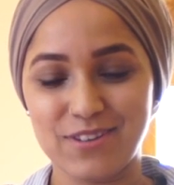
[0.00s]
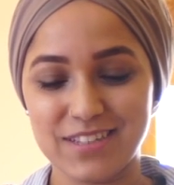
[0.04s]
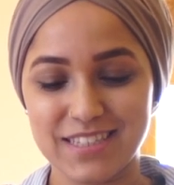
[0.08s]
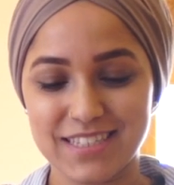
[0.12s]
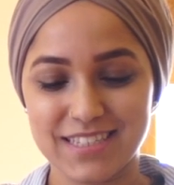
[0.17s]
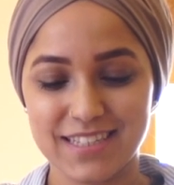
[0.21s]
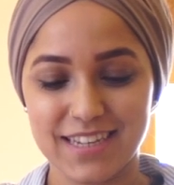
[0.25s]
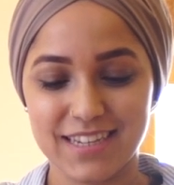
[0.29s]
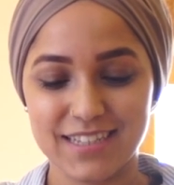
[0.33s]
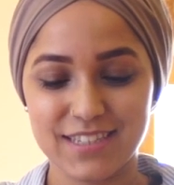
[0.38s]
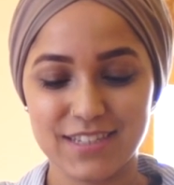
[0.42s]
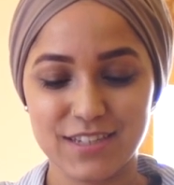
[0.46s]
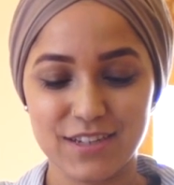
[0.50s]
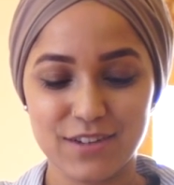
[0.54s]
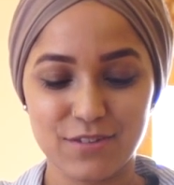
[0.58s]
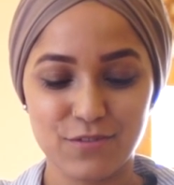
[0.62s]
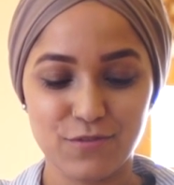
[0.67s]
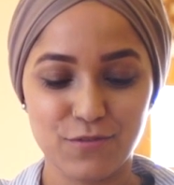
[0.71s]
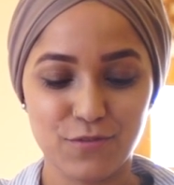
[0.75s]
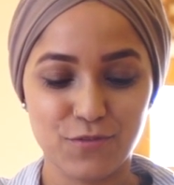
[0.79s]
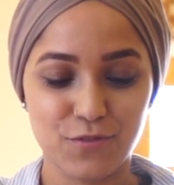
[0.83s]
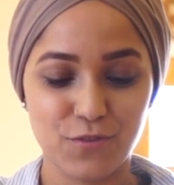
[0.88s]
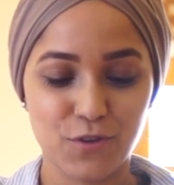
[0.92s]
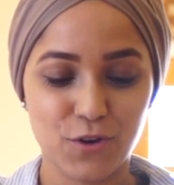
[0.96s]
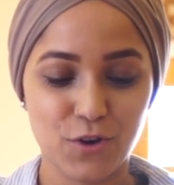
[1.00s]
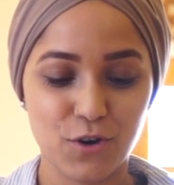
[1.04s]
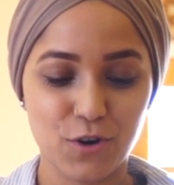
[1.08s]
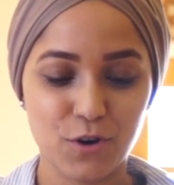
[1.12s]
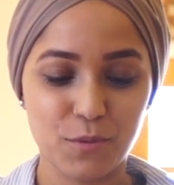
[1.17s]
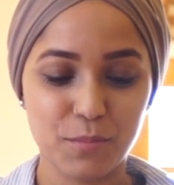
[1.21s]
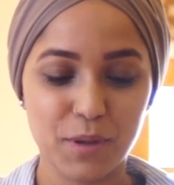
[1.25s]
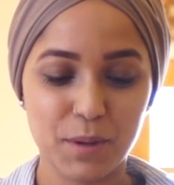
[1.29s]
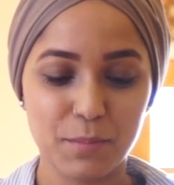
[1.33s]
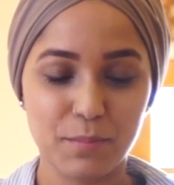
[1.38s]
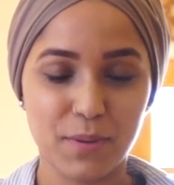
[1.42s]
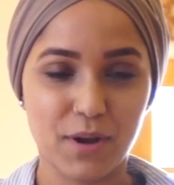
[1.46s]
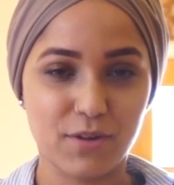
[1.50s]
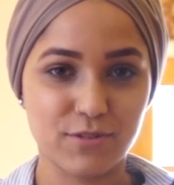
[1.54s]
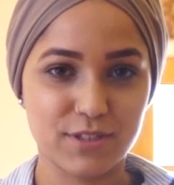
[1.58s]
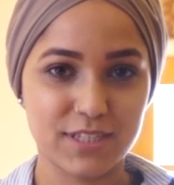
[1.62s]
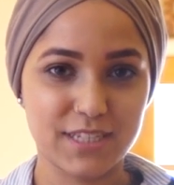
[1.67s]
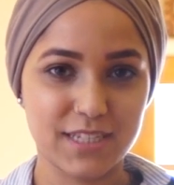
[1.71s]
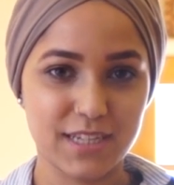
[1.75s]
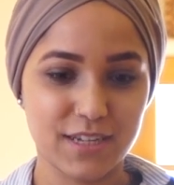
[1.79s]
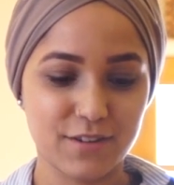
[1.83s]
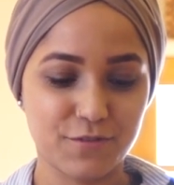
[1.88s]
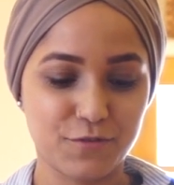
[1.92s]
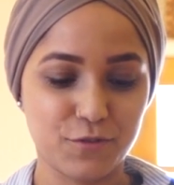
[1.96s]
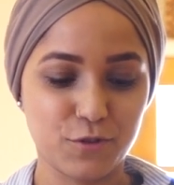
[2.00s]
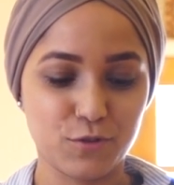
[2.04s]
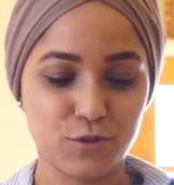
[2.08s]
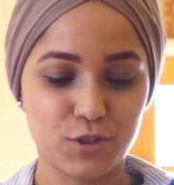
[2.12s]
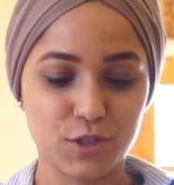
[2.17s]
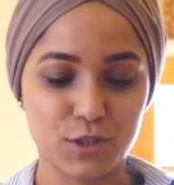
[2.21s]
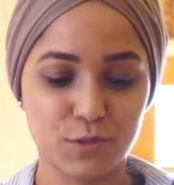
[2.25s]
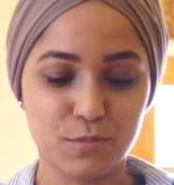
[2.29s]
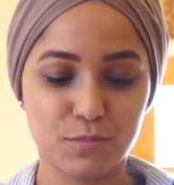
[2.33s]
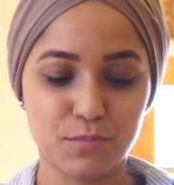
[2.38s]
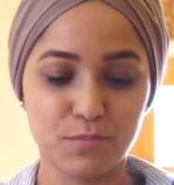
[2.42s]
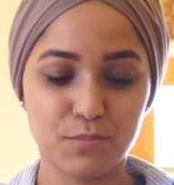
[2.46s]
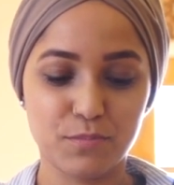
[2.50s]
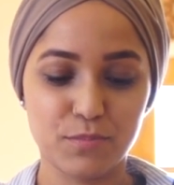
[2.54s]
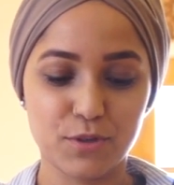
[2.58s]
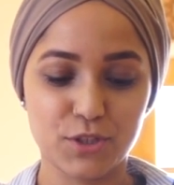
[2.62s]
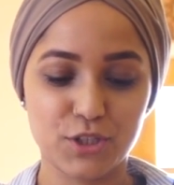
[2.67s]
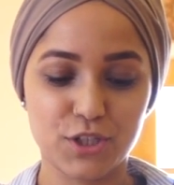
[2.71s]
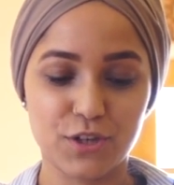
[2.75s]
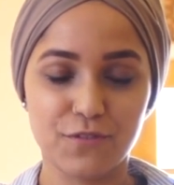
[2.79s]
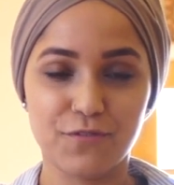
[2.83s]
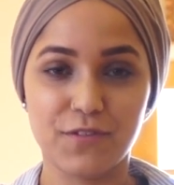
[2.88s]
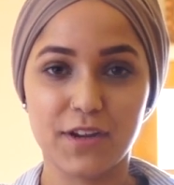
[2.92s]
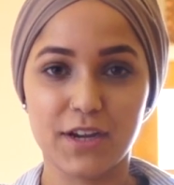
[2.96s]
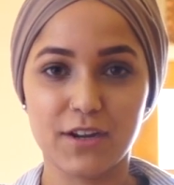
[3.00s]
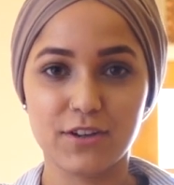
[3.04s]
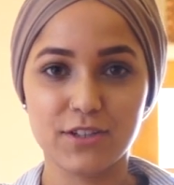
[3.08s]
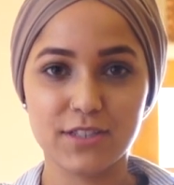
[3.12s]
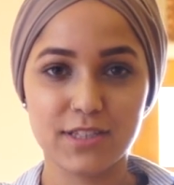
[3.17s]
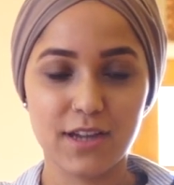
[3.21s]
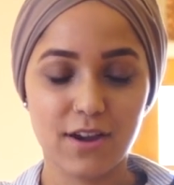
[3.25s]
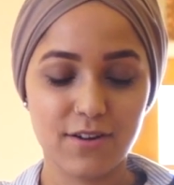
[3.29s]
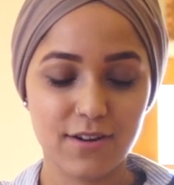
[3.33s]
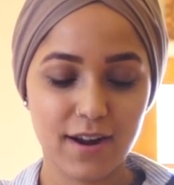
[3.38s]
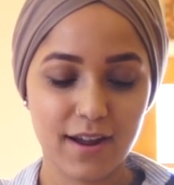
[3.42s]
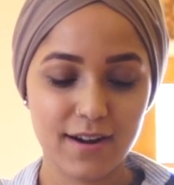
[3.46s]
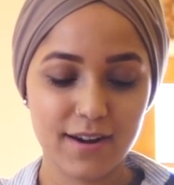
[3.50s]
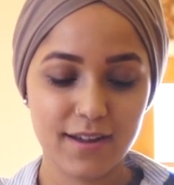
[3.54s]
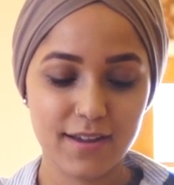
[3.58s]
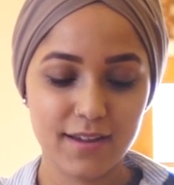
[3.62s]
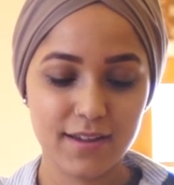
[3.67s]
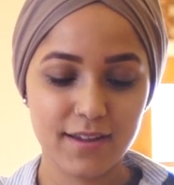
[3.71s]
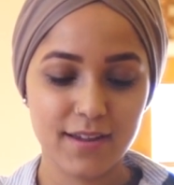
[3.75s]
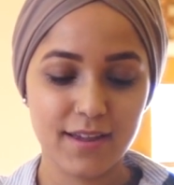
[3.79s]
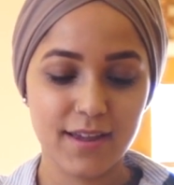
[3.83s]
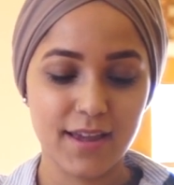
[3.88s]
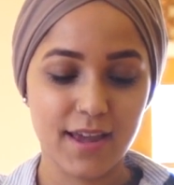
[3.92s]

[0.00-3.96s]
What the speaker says: It's nice and firm and bouncy if you just push your fingers down on it.